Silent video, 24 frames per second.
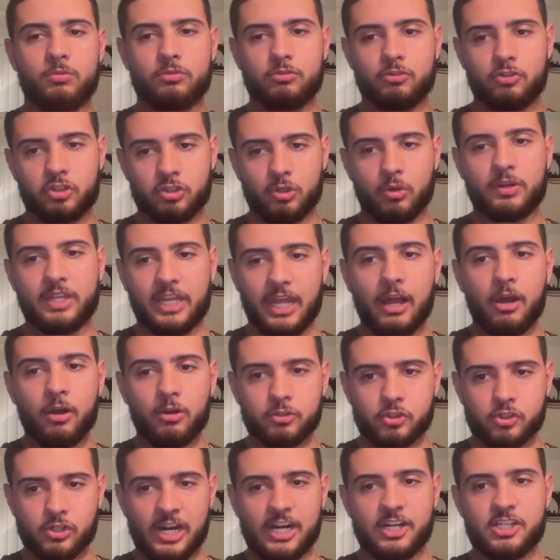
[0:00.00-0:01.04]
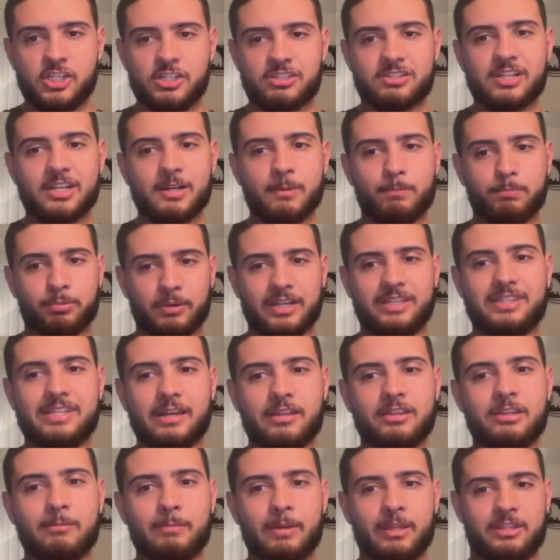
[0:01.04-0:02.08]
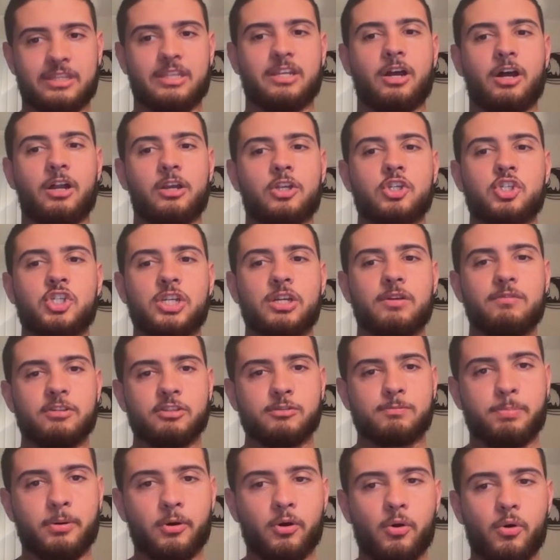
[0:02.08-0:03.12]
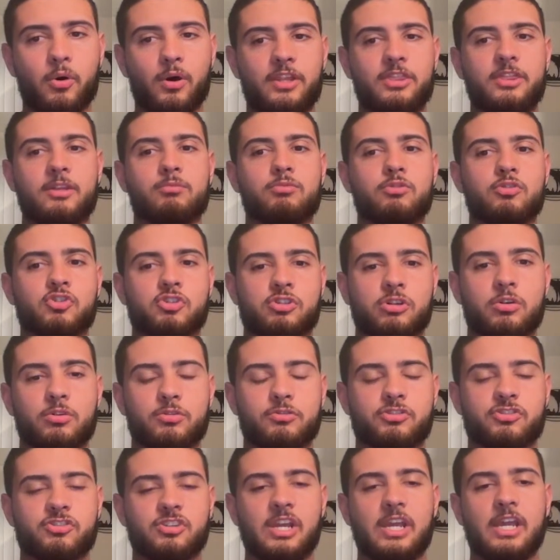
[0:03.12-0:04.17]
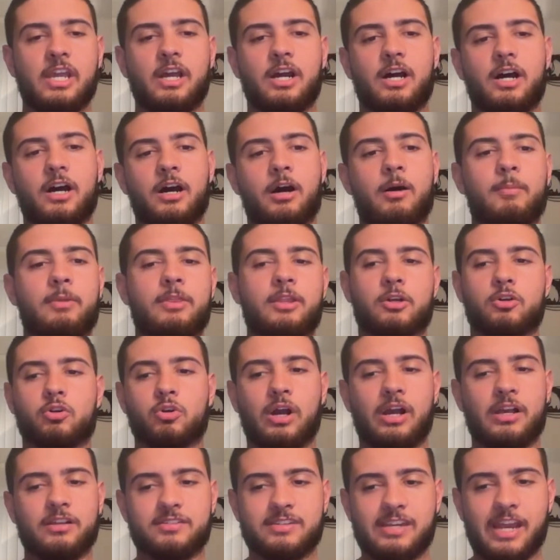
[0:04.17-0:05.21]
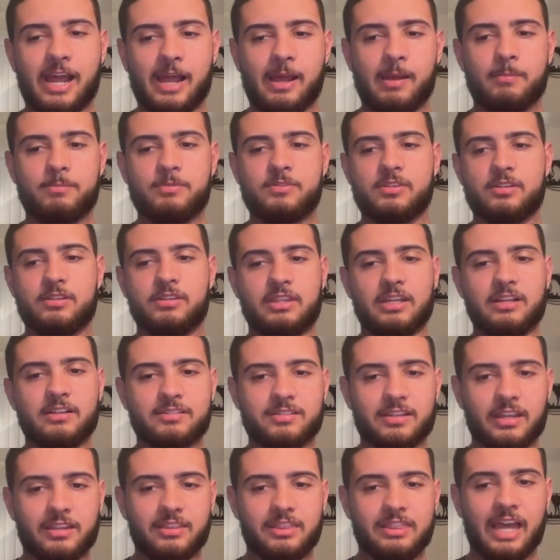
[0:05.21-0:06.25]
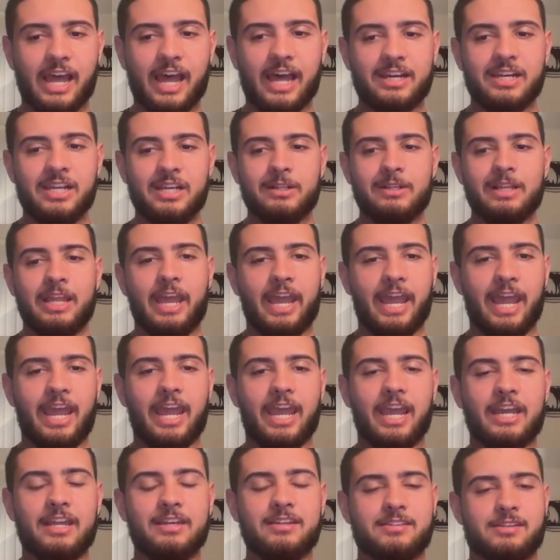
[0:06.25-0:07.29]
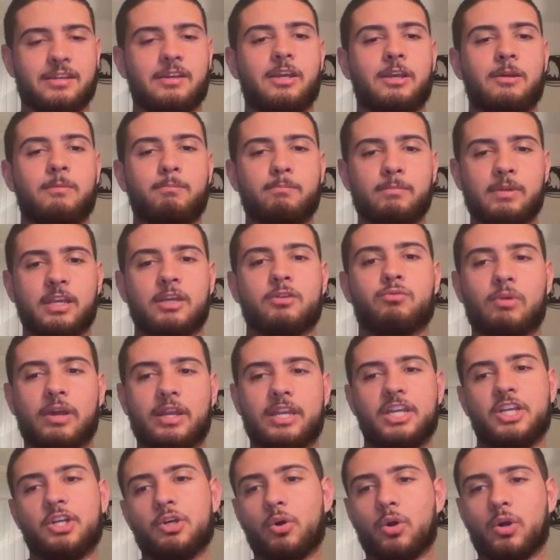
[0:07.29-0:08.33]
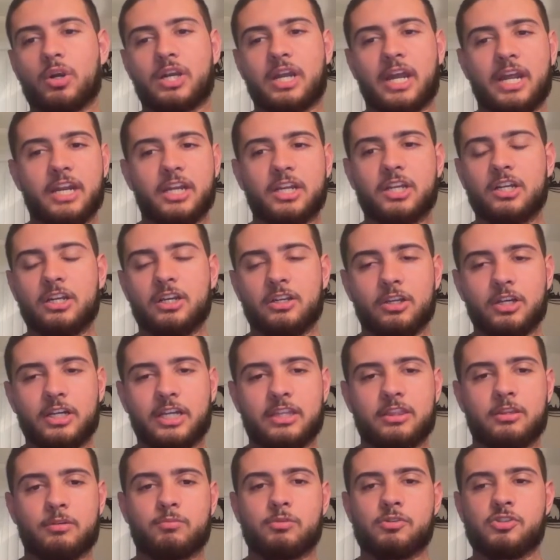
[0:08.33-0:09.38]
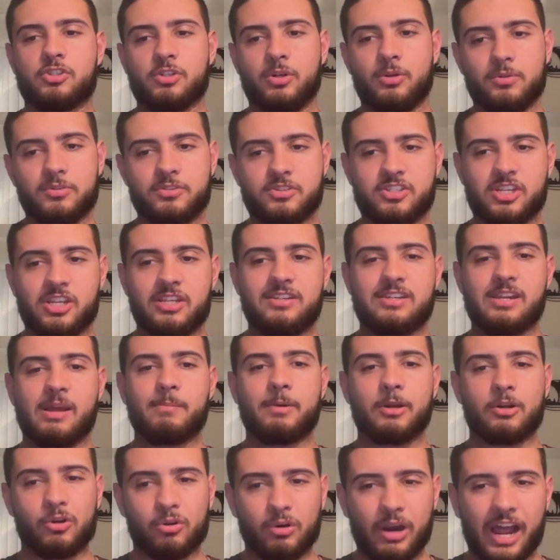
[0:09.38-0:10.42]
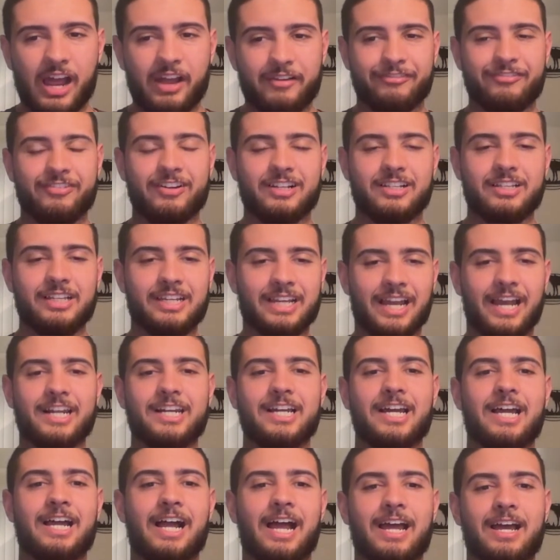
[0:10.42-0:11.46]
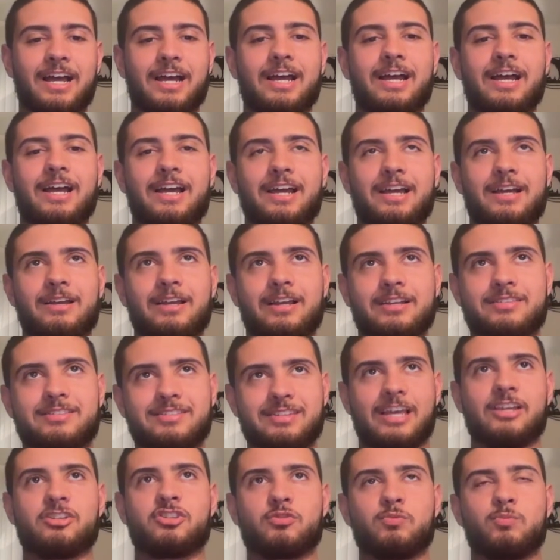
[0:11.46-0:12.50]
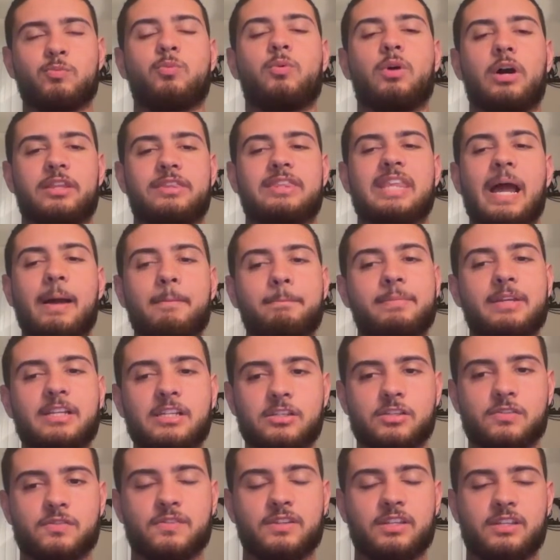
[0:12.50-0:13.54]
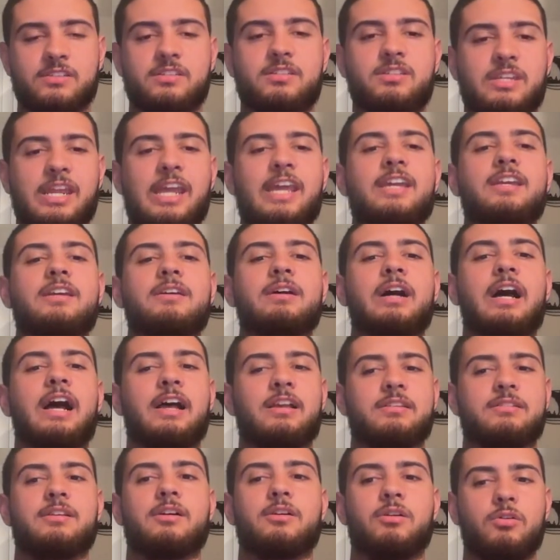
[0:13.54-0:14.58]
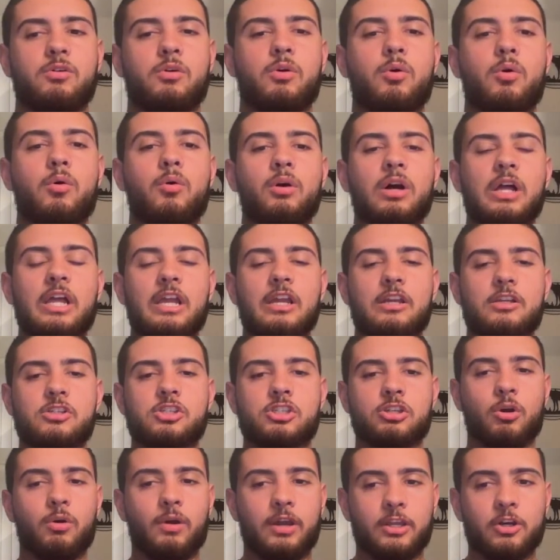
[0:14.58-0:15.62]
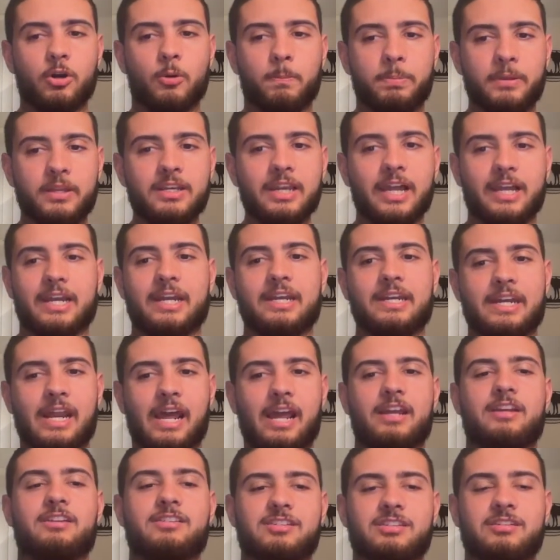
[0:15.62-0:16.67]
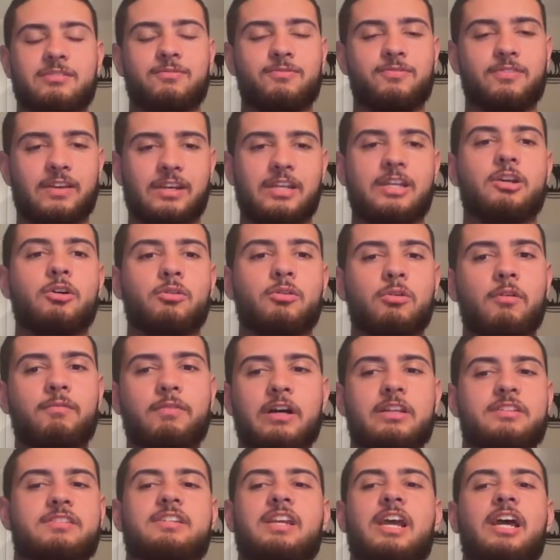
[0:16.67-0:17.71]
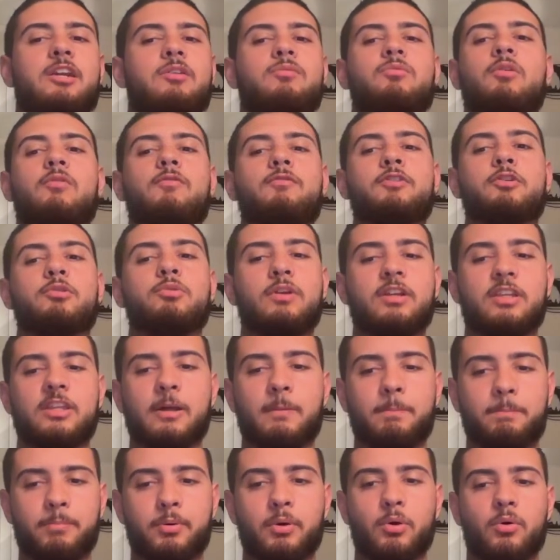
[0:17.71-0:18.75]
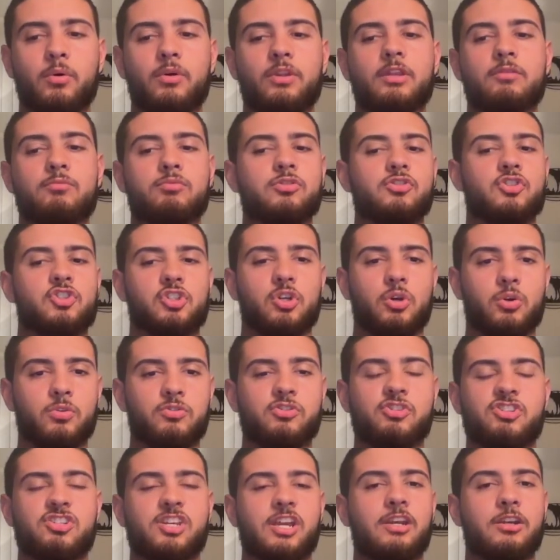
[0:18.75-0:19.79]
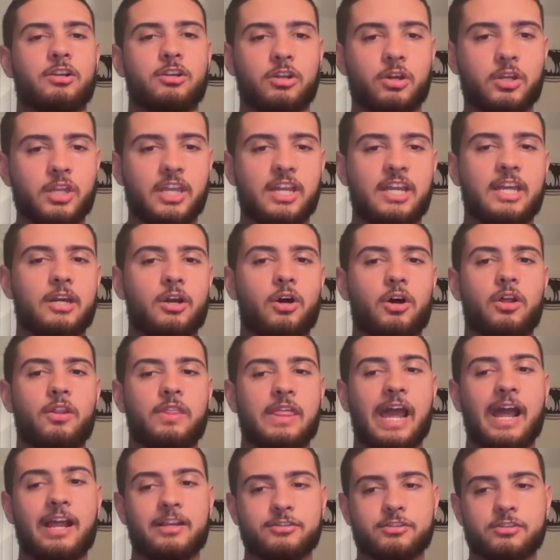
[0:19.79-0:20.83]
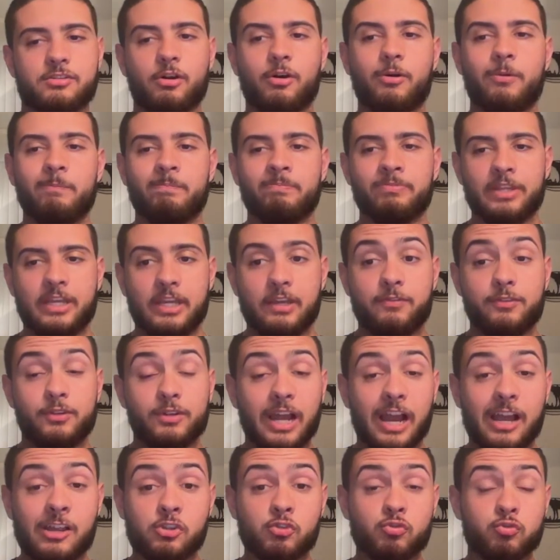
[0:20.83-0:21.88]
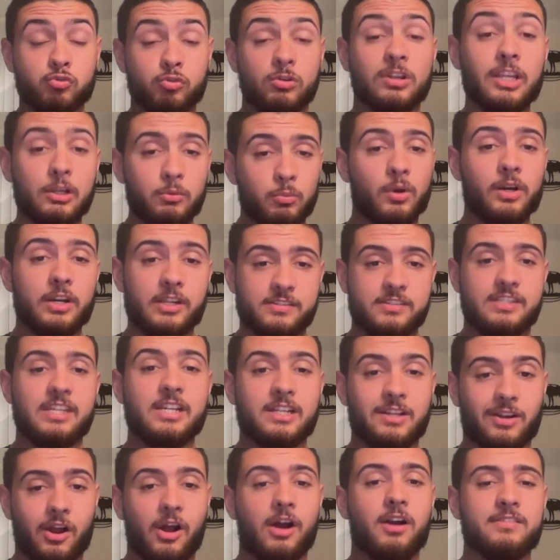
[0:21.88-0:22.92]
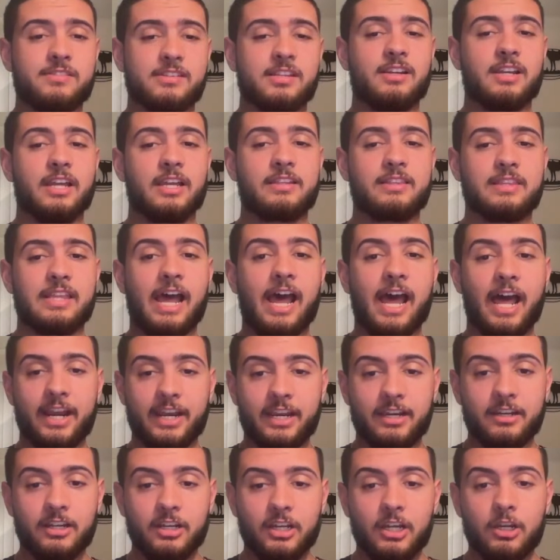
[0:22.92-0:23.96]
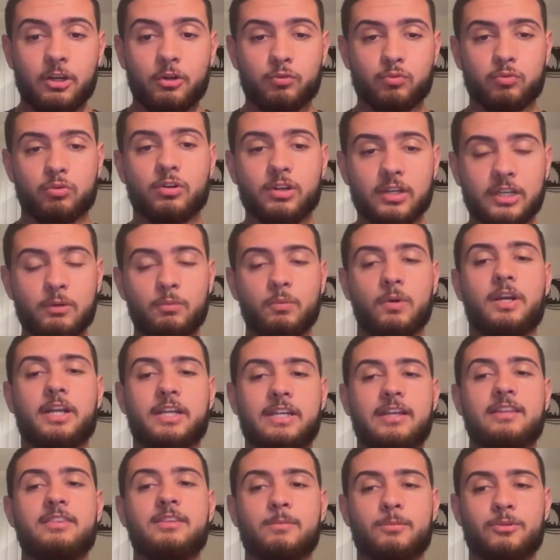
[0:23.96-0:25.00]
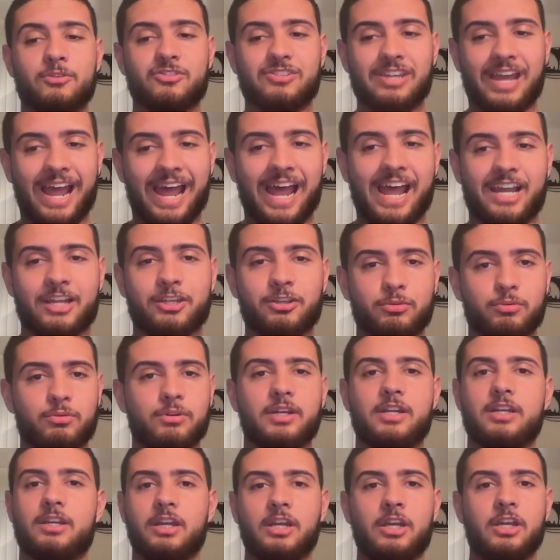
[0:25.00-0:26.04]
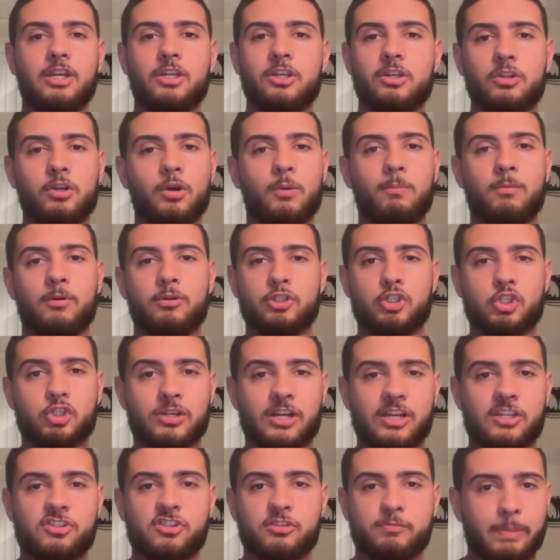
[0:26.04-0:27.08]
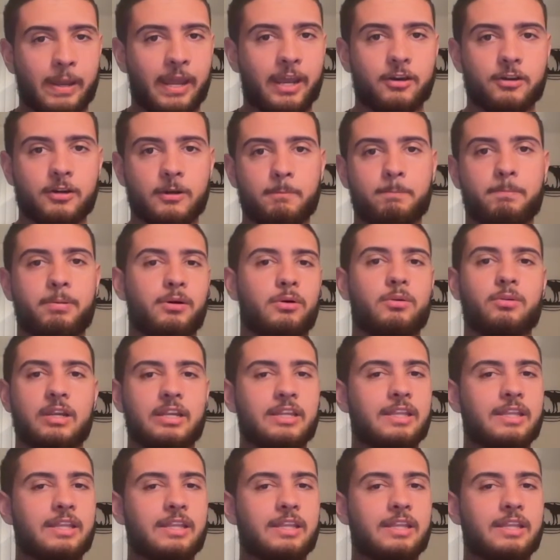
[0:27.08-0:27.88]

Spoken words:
SoCal Strategy is gonna break down the methodology of his poll and the results, and the crosstabs and things like that. And me and Red Eagle are kind of gonna look at the results and demographically kind of assess what that means for the state as a whole. So it'll be like a nice video of us kind of reviewing the poll and the results and looking at all that. So if you guys really want to see content like that and really want to get the most accurate, most transparent polling